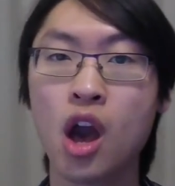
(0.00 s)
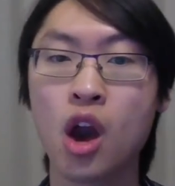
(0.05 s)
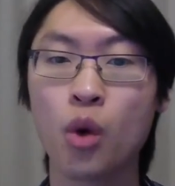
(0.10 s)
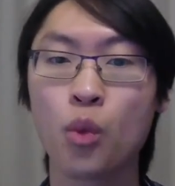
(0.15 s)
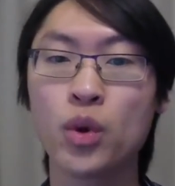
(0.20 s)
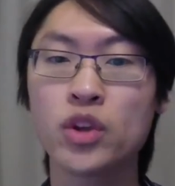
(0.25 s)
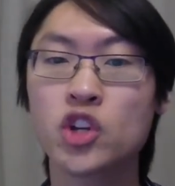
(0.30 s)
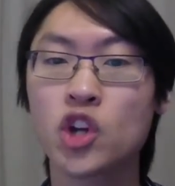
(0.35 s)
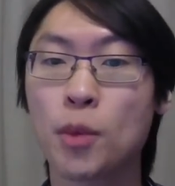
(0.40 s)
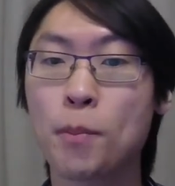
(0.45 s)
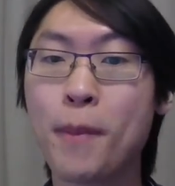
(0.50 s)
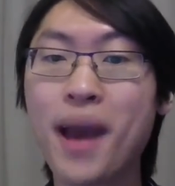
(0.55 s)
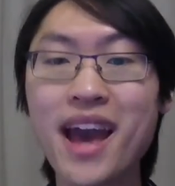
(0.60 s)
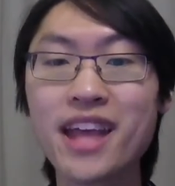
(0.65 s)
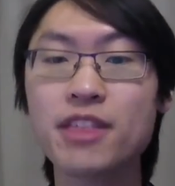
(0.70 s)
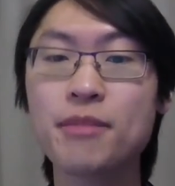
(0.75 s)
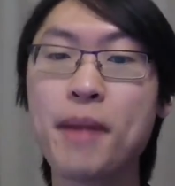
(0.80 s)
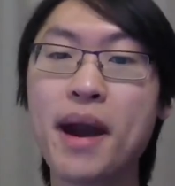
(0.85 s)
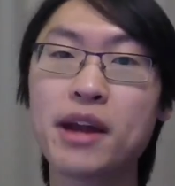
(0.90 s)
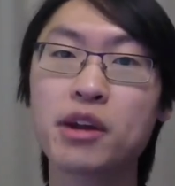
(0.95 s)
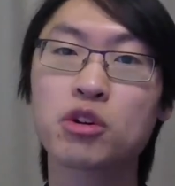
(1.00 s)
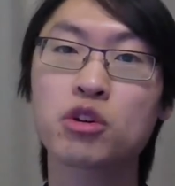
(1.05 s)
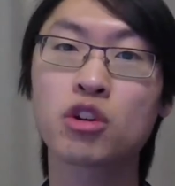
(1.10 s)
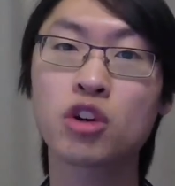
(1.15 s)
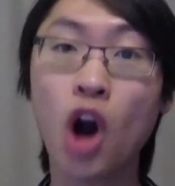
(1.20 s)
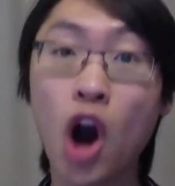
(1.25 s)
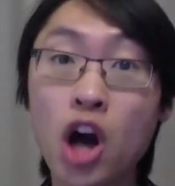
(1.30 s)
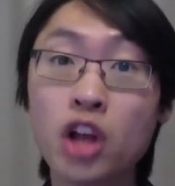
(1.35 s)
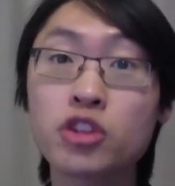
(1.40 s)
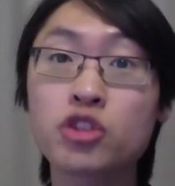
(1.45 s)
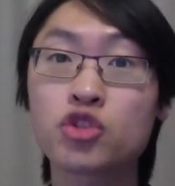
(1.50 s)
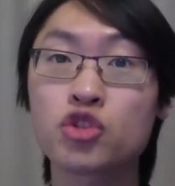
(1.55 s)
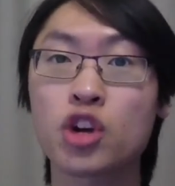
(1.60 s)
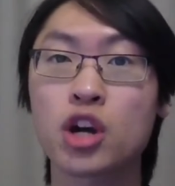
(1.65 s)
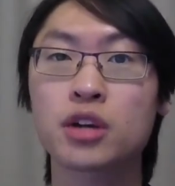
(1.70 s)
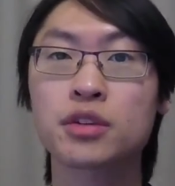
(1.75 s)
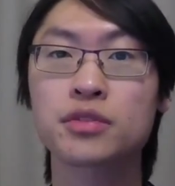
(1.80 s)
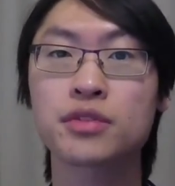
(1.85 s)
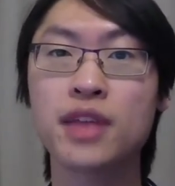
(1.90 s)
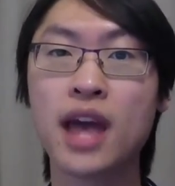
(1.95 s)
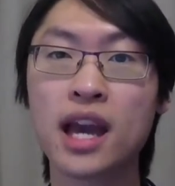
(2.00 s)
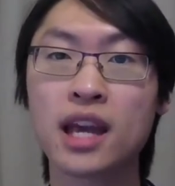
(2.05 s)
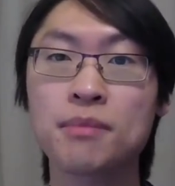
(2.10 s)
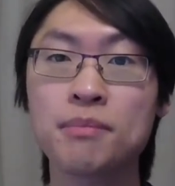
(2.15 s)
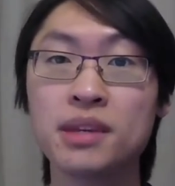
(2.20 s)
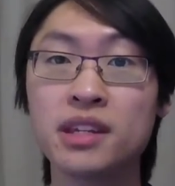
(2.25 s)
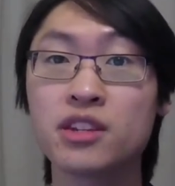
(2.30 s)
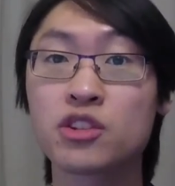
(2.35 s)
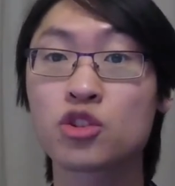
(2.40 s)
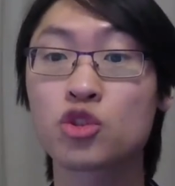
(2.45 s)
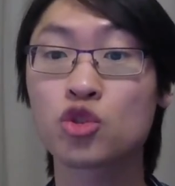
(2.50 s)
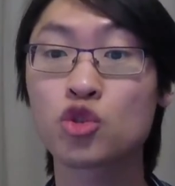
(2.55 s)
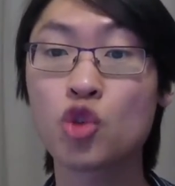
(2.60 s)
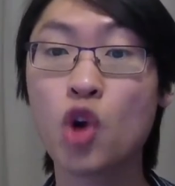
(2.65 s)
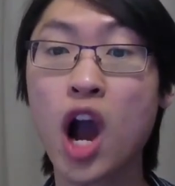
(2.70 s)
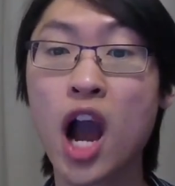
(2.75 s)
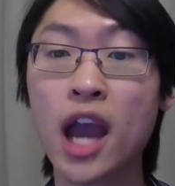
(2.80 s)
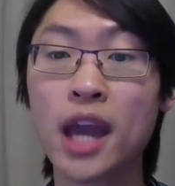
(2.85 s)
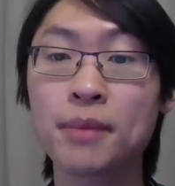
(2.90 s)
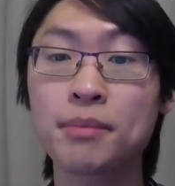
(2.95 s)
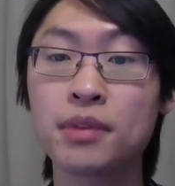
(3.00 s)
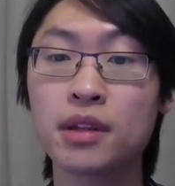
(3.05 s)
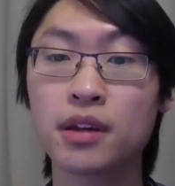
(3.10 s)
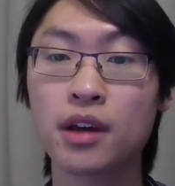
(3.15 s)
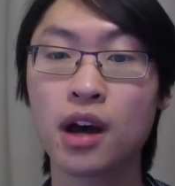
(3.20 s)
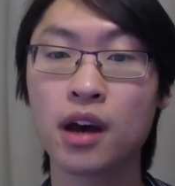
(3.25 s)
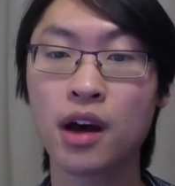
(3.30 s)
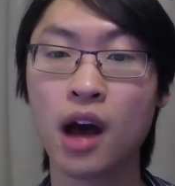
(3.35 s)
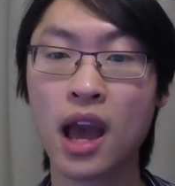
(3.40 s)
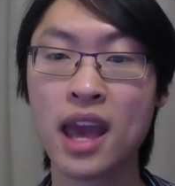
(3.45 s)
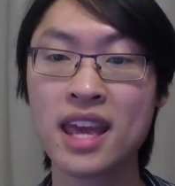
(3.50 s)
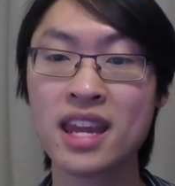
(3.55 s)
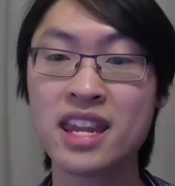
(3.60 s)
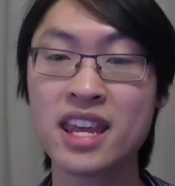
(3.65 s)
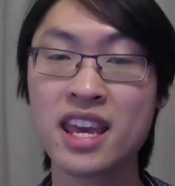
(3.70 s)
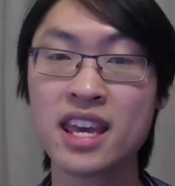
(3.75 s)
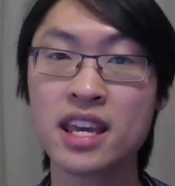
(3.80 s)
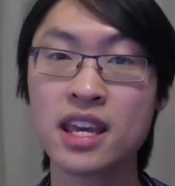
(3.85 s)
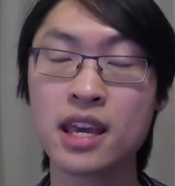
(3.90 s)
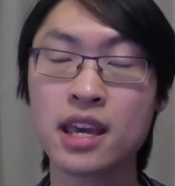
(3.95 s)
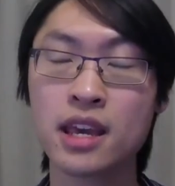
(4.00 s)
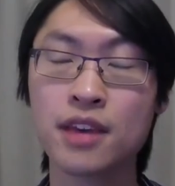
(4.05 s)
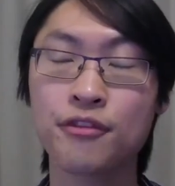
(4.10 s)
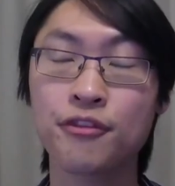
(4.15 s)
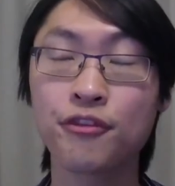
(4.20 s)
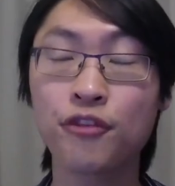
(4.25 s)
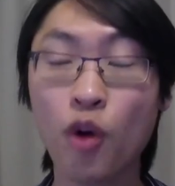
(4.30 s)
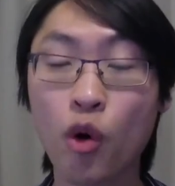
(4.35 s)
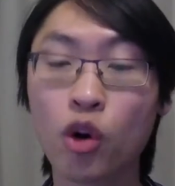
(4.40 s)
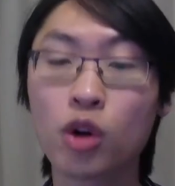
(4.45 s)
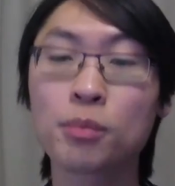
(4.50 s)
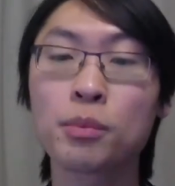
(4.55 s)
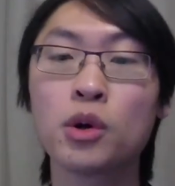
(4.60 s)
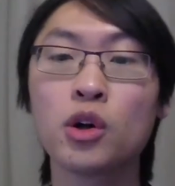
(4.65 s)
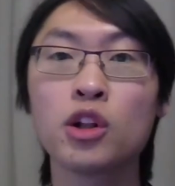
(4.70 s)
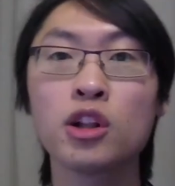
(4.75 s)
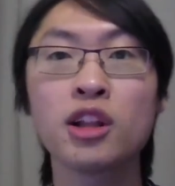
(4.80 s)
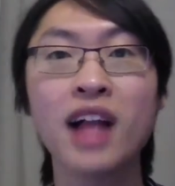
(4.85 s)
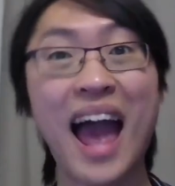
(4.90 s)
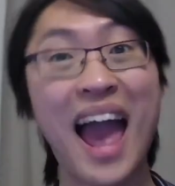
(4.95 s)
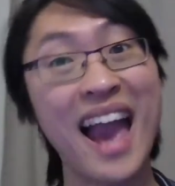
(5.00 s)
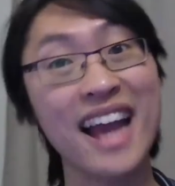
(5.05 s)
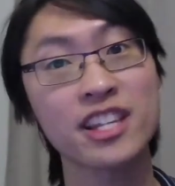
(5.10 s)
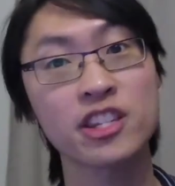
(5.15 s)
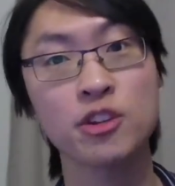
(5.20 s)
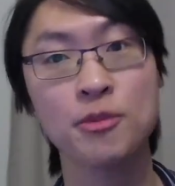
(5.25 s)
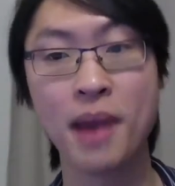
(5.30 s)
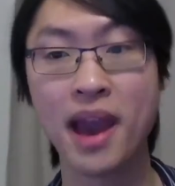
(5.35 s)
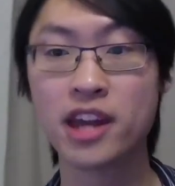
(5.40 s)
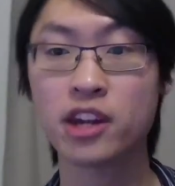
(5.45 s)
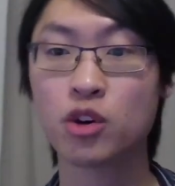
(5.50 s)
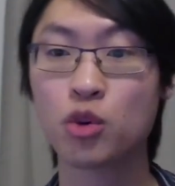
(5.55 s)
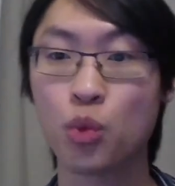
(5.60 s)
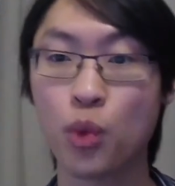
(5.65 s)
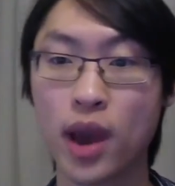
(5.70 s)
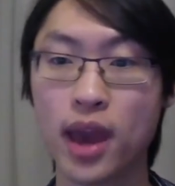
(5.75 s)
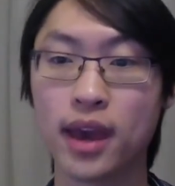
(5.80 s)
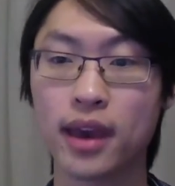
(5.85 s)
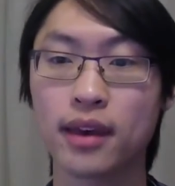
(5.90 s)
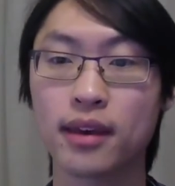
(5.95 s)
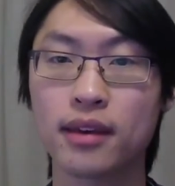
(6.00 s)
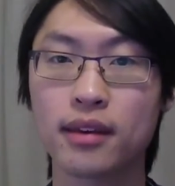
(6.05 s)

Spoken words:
which are mathematical constructs that can be described in a formal, axiomatic way.